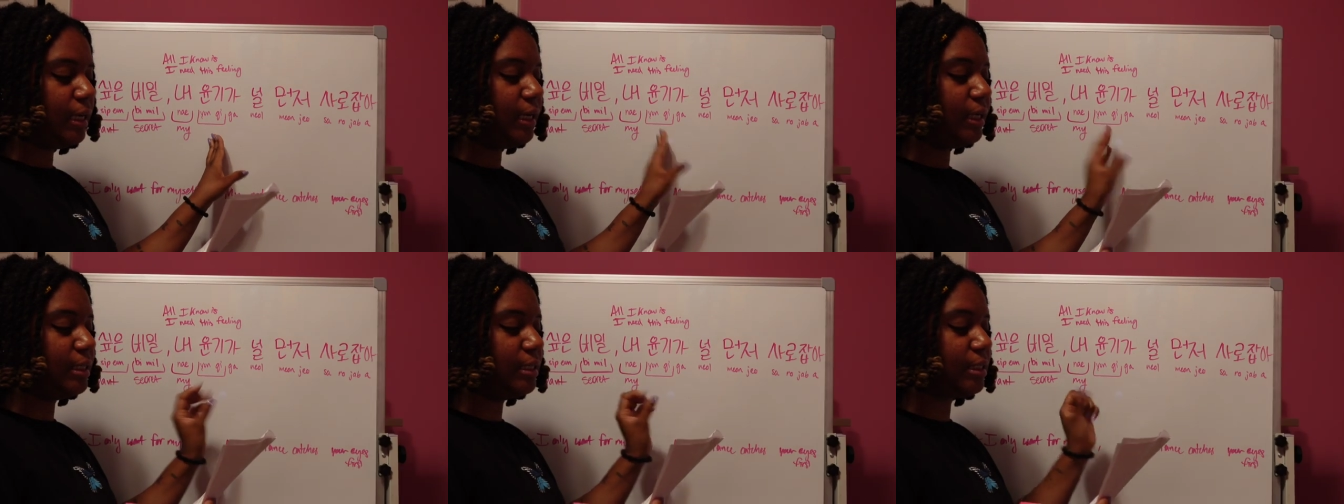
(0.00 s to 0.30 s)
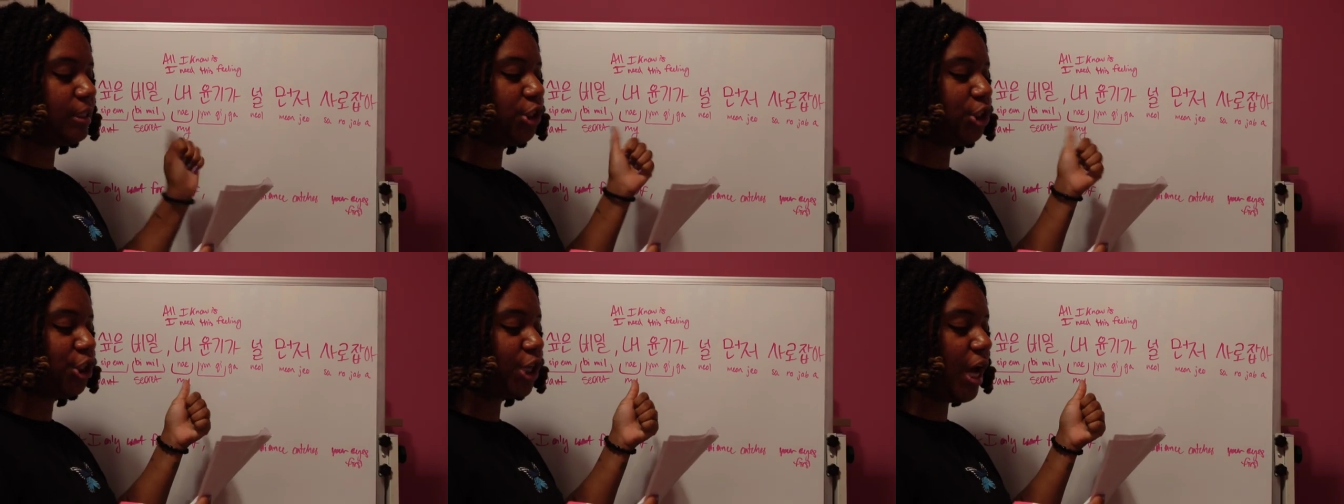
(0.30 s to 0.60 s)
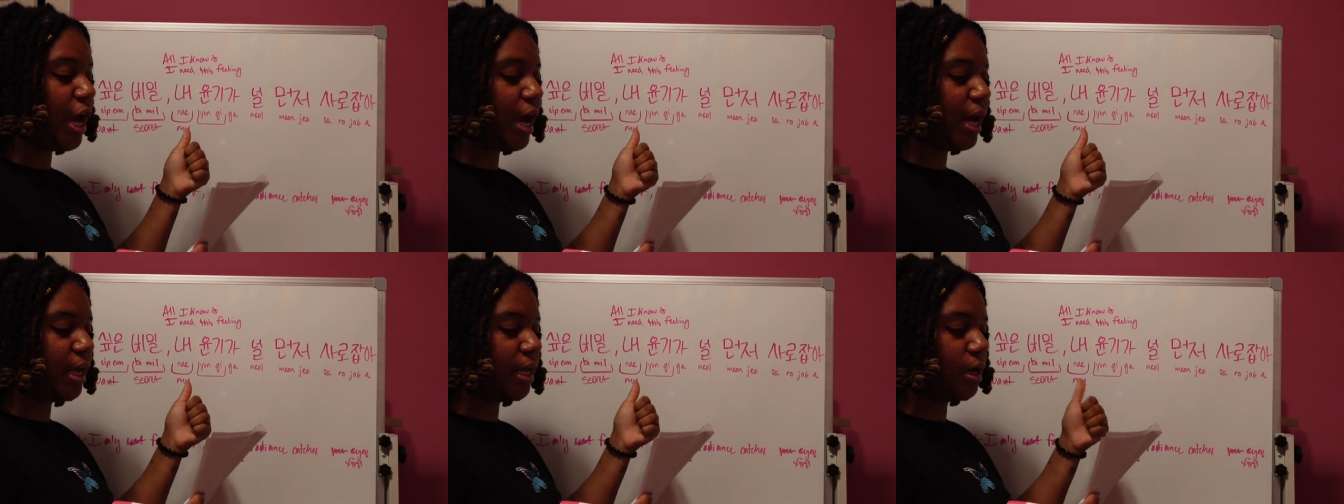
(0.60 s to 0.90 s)
is
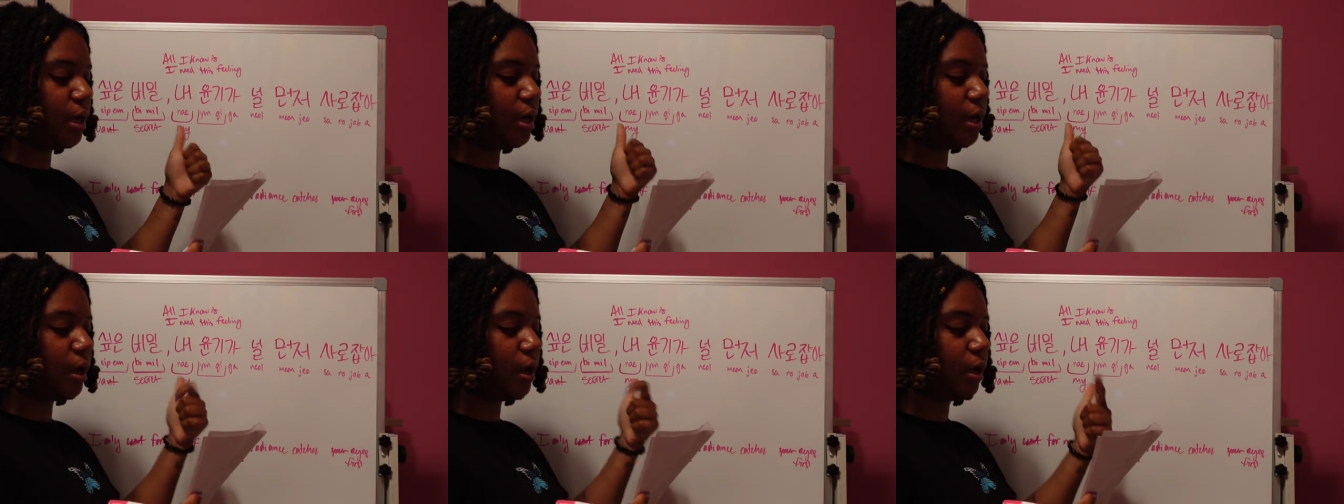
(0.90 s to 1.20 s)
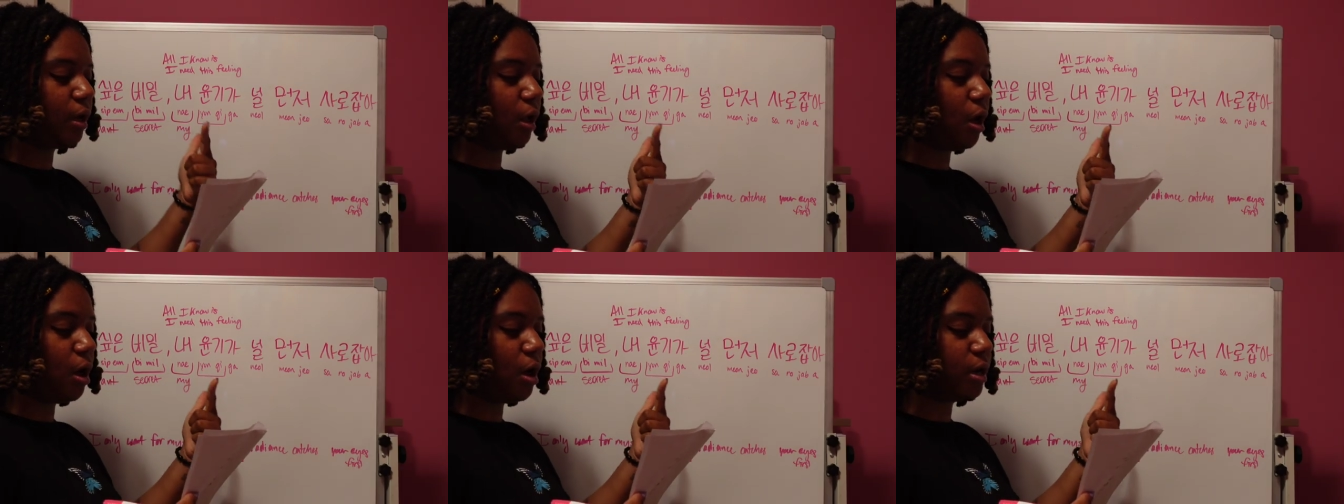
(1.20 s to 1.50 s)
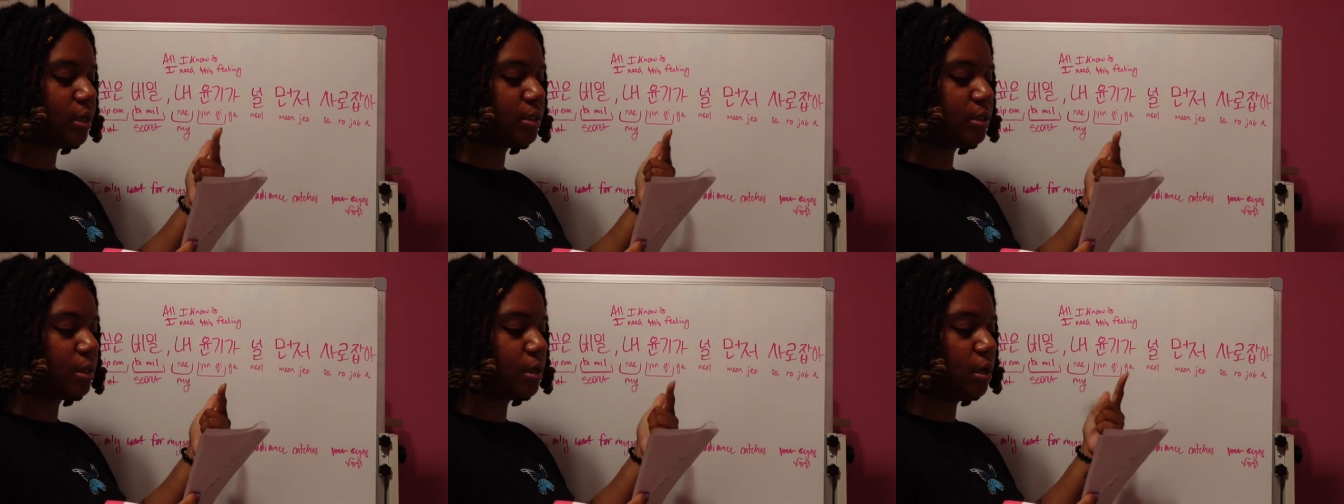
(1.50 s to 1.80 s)
shine,
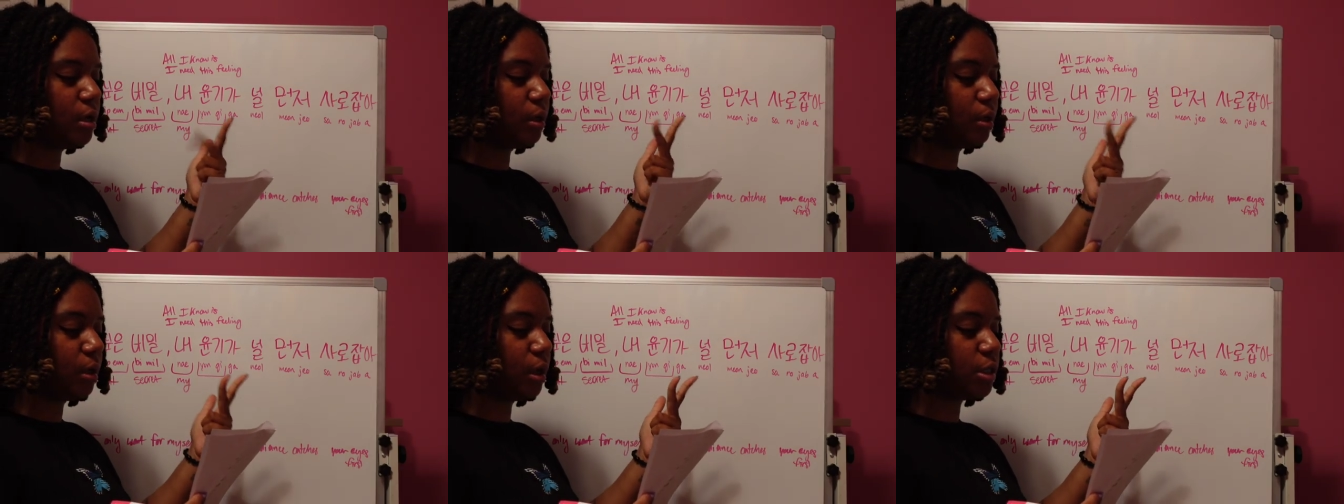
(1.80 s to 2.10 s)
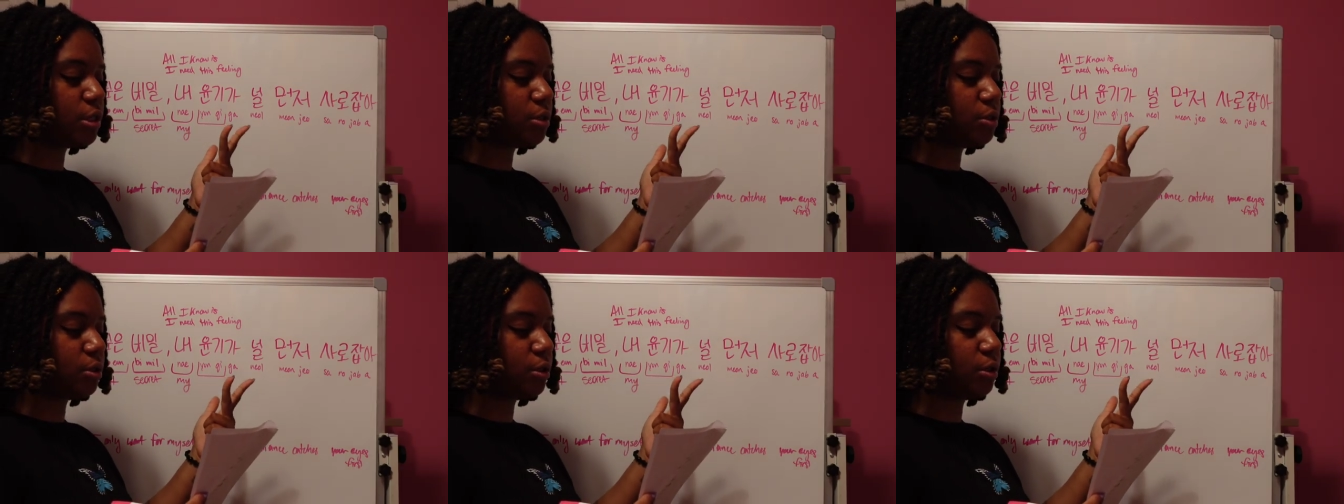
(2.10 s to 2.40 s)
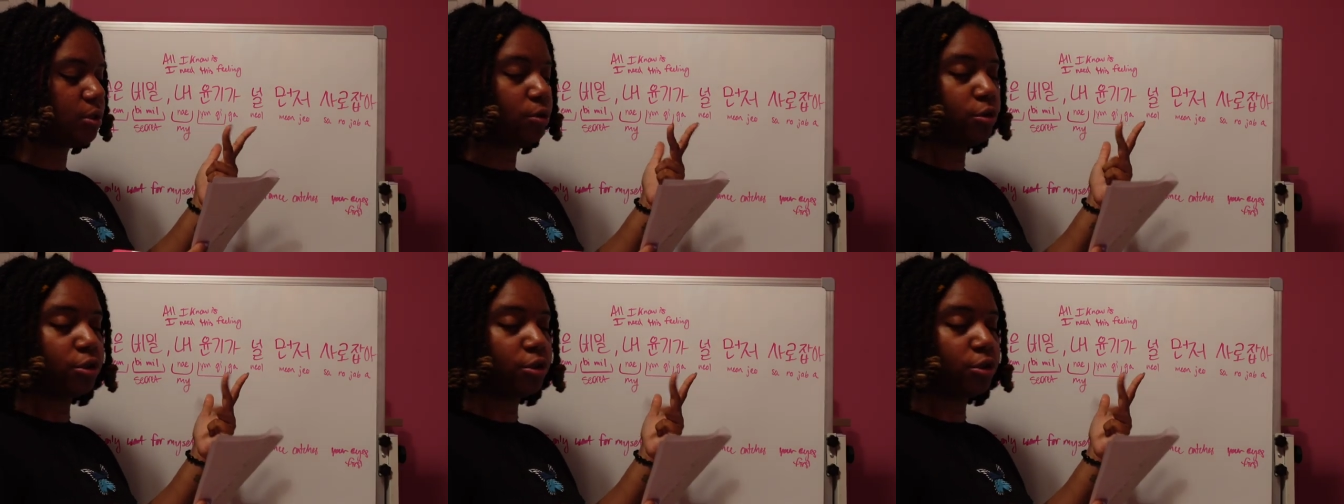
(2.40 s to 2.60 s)
gloss, luster,